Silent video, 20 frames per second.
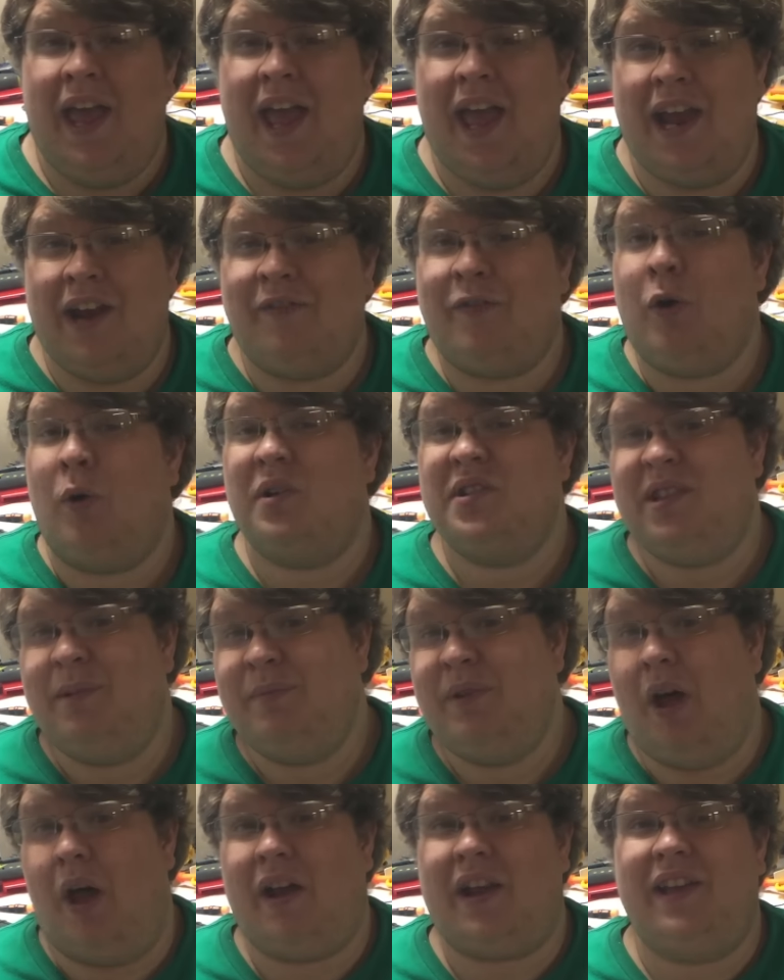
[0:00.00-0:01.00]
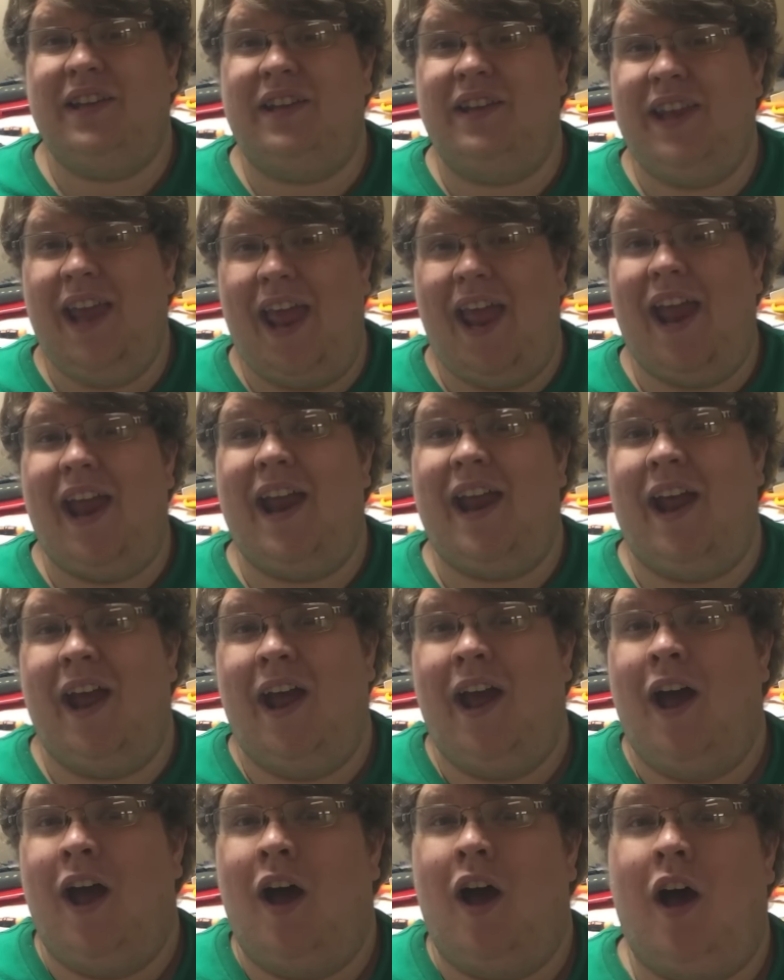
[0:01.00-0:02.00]
And of course, I'm talking today
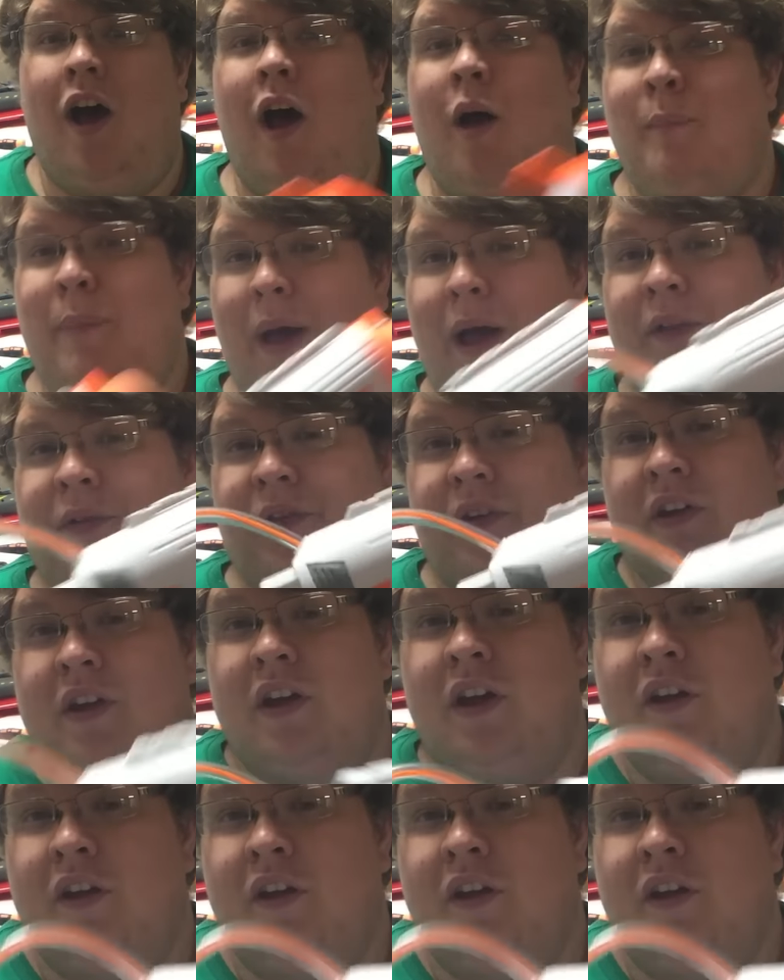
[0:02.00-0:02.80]
about